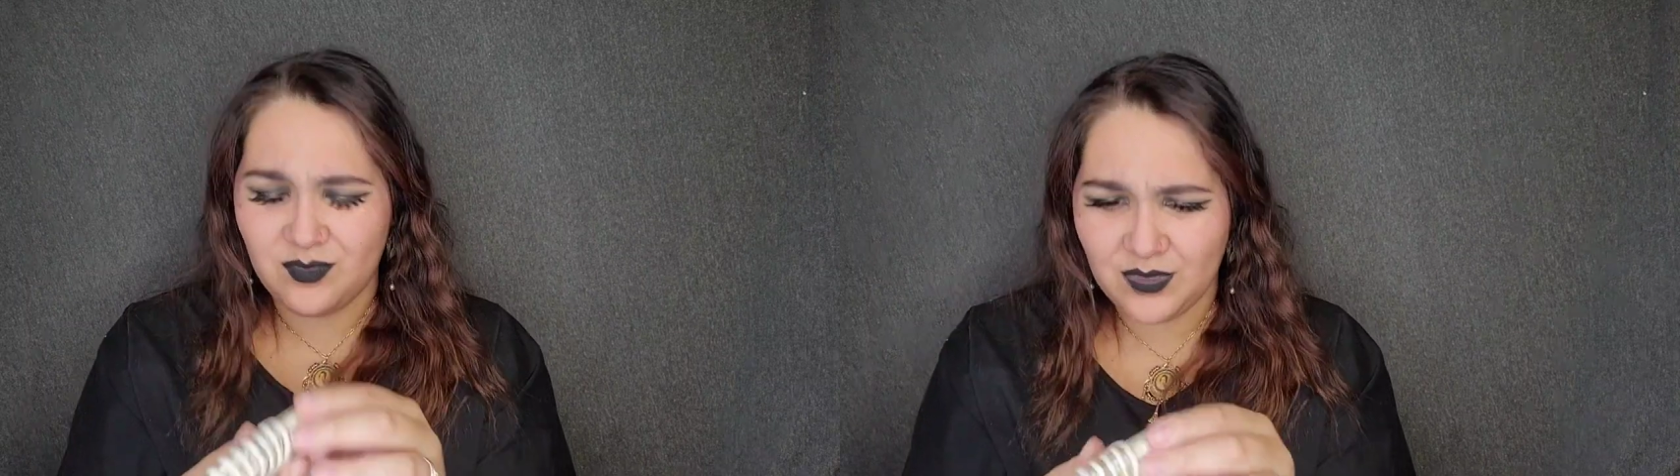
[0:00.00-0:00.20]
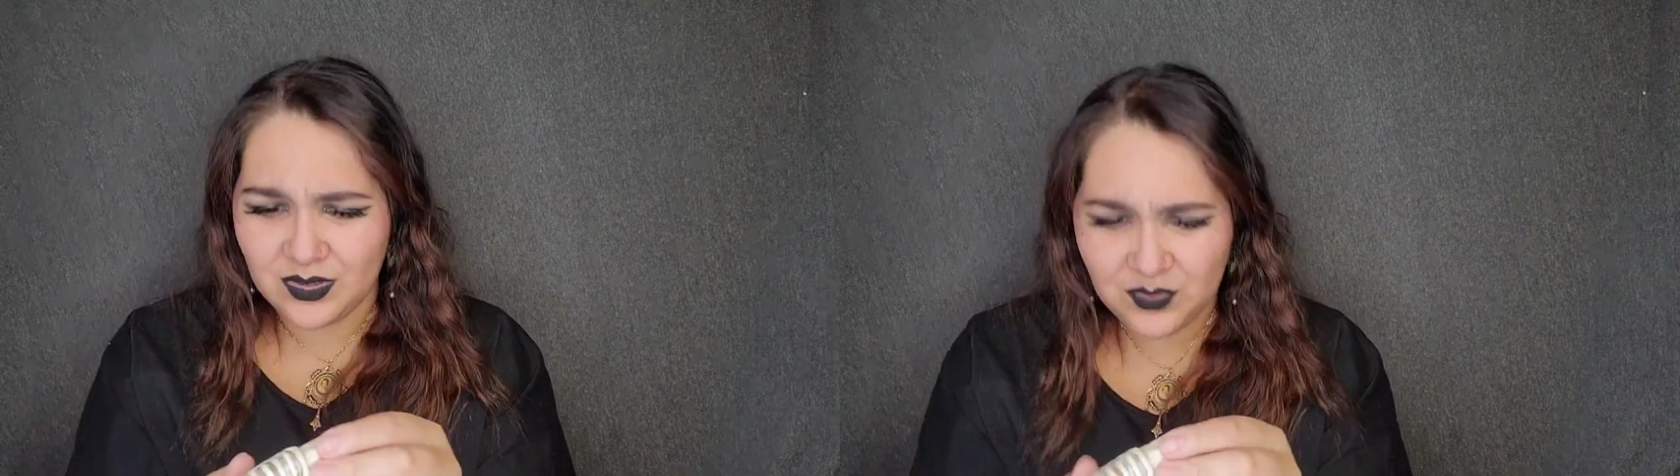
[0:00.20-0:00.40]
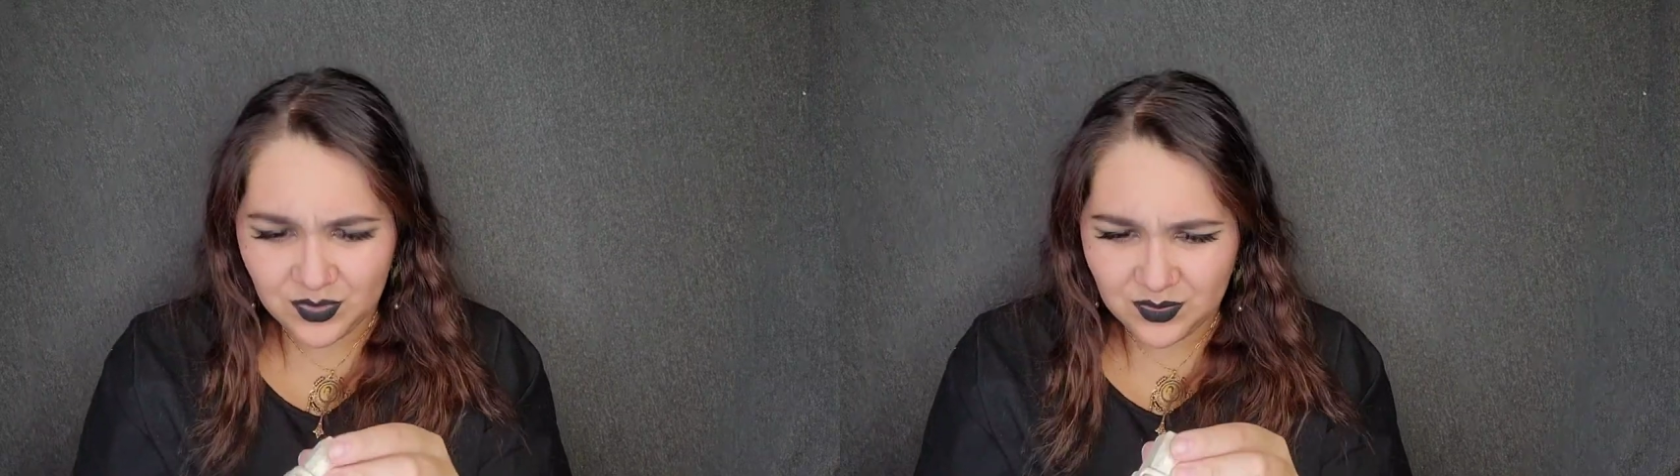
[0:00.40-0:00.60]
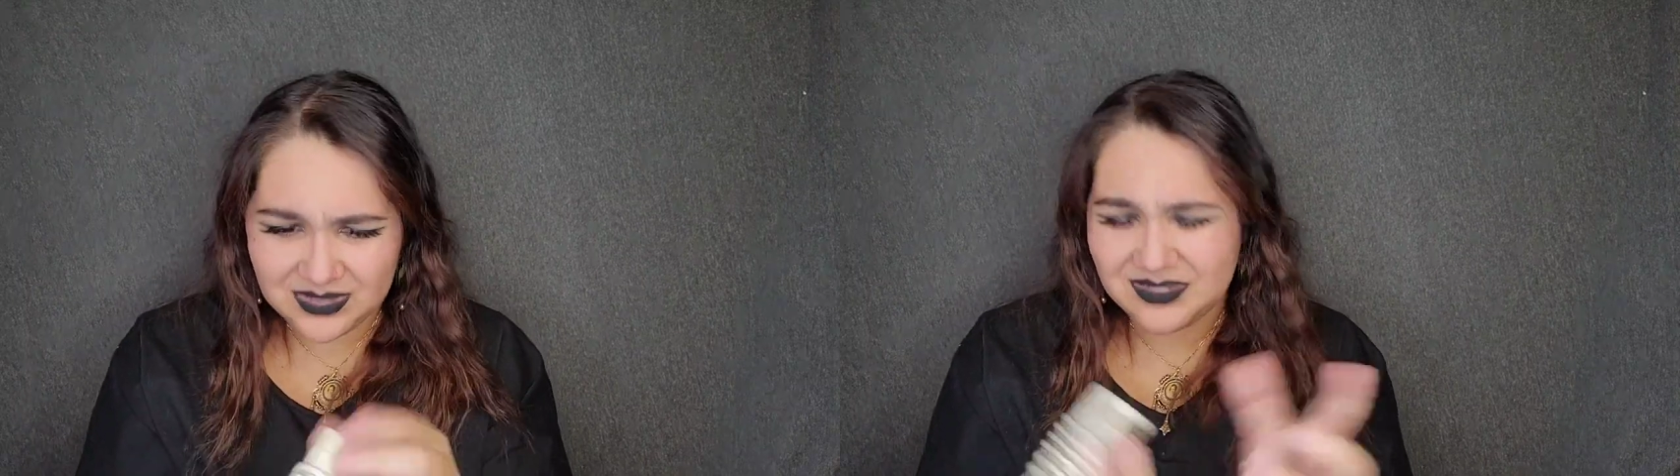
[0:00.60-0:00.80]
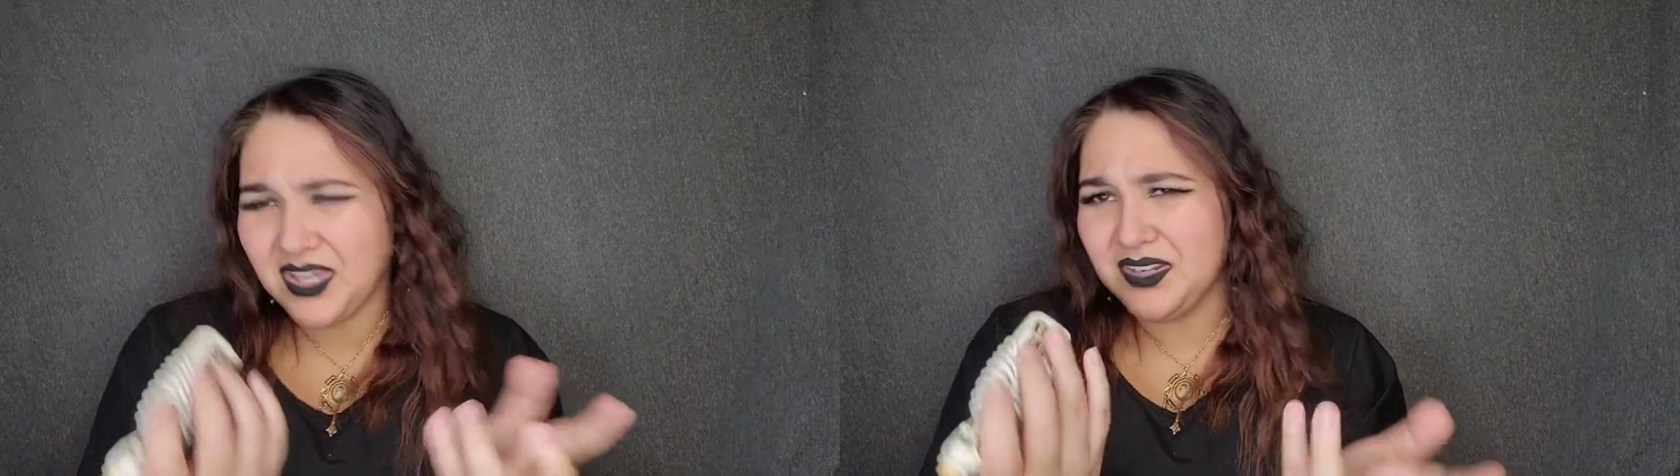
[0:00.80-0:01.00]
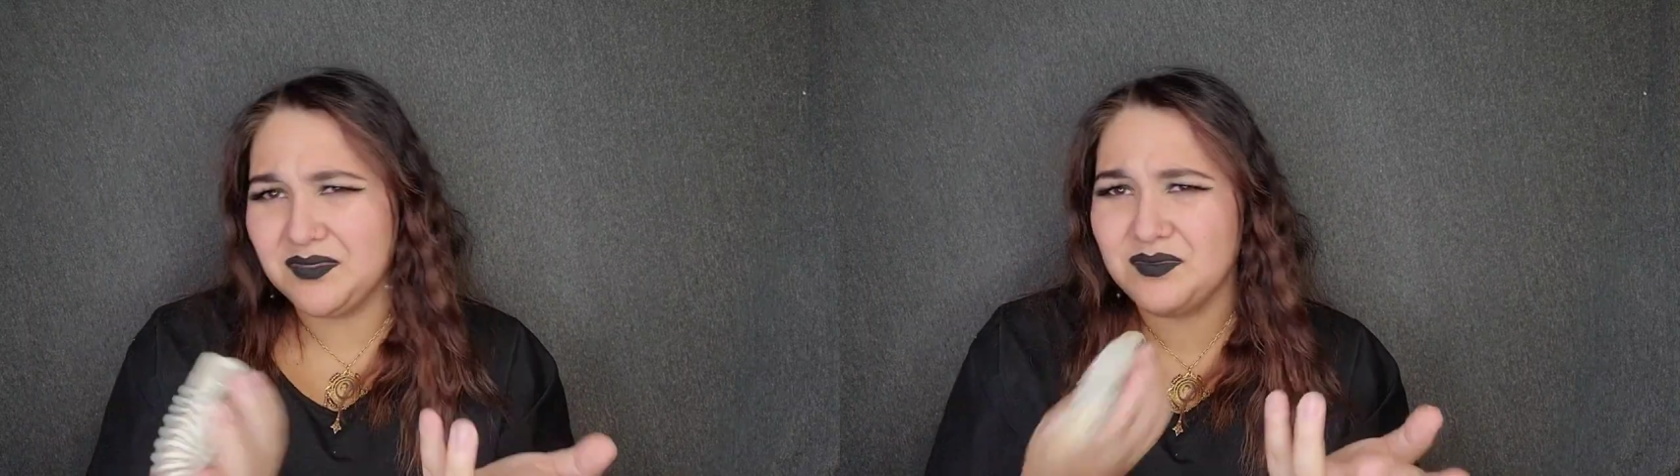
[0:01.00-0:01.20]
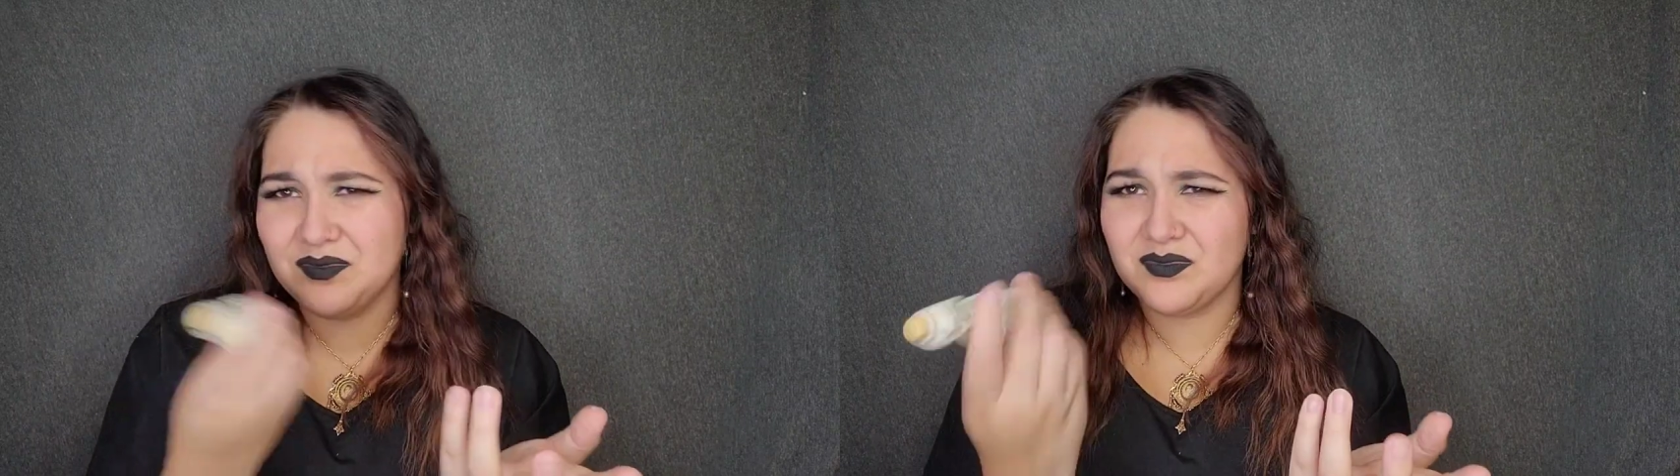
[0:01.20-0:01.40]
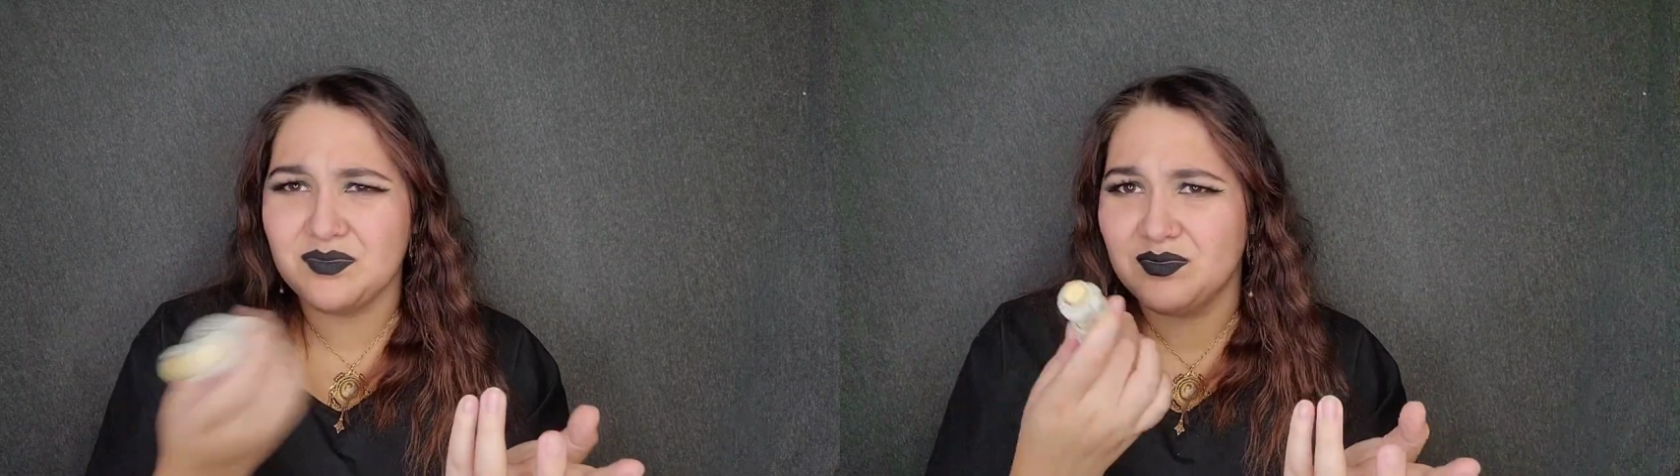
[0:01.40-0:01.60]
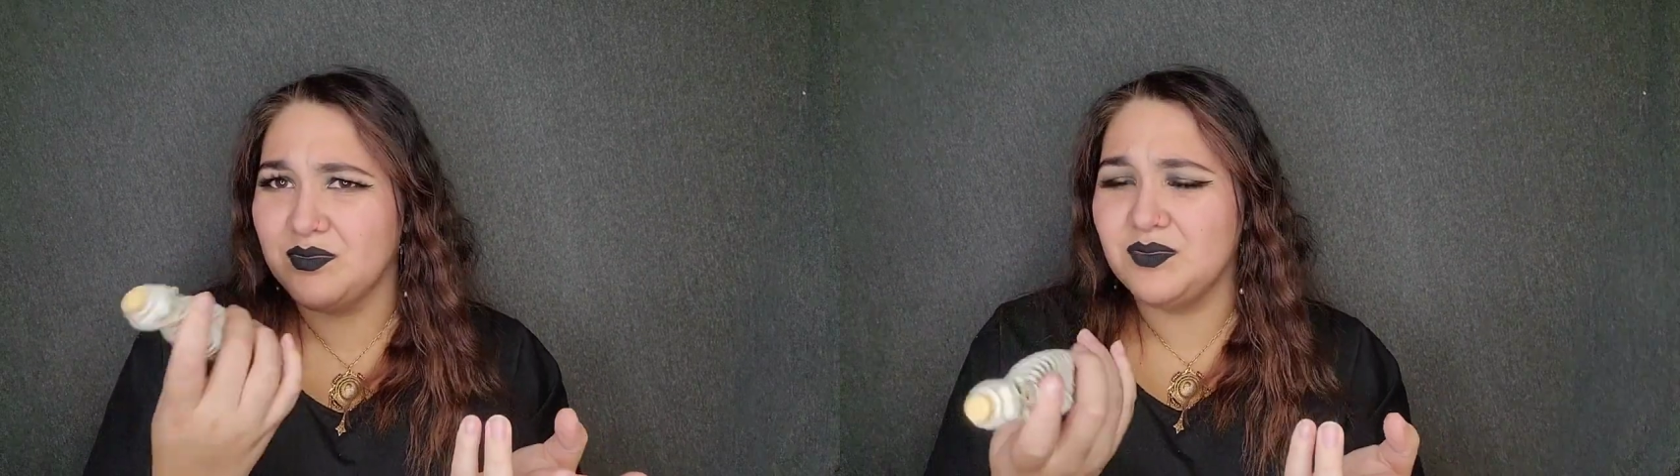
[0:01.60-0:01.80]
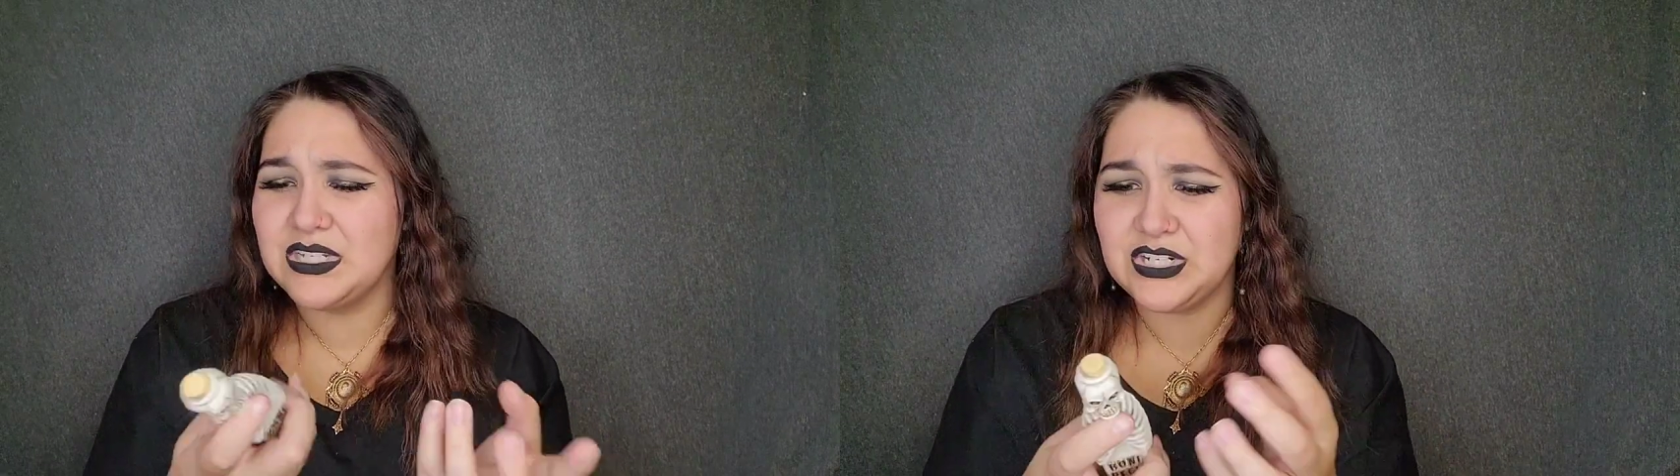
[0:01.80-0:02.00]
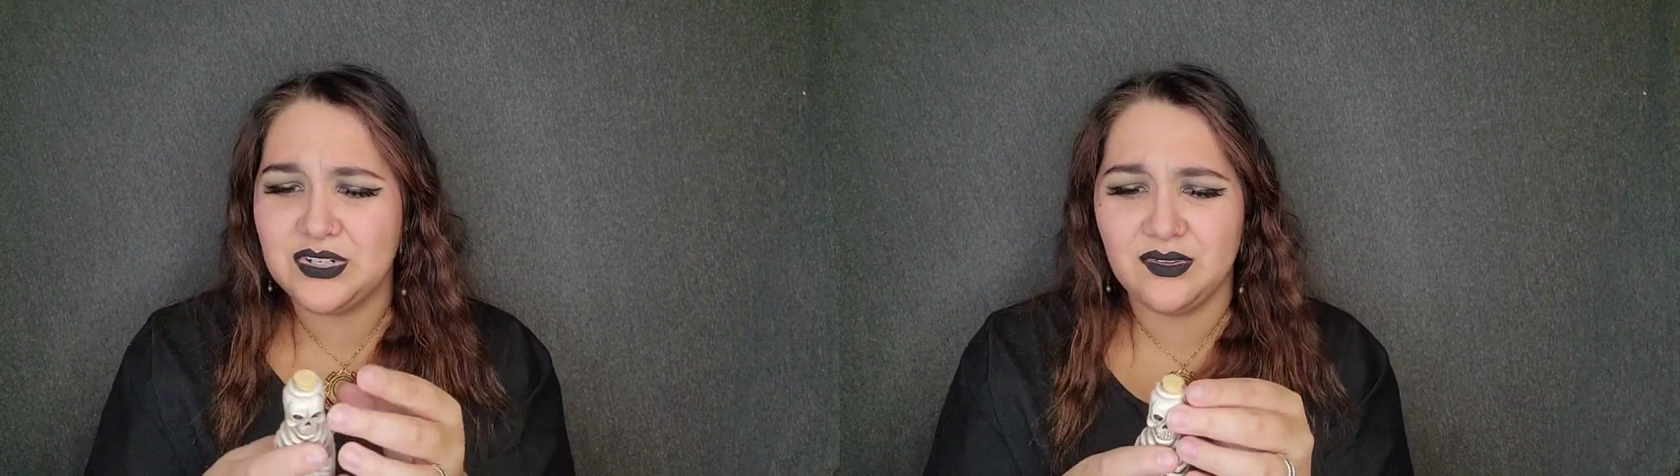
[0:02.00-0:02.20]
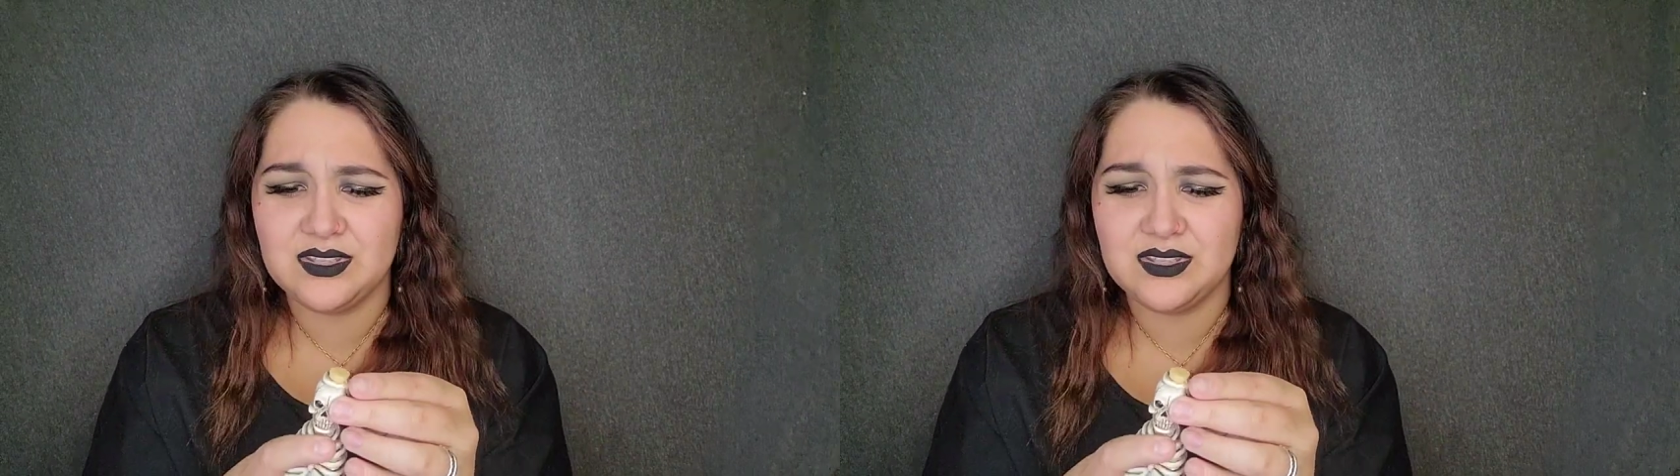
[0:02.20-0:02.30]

I don't know what kind of material